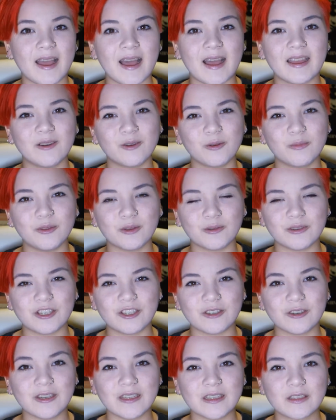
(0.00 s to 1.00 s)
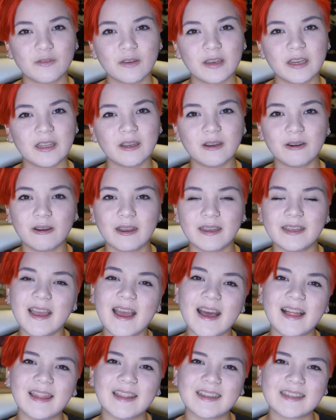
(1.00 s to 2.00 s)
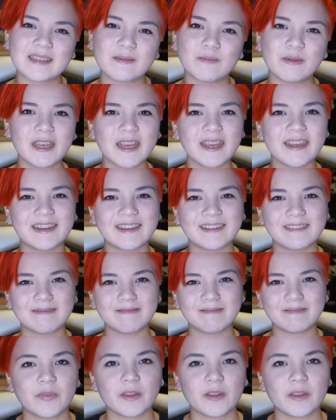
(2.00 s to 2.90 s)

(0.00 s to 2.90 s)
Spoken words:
I hope you enjoy this video, and yeah, let's begin!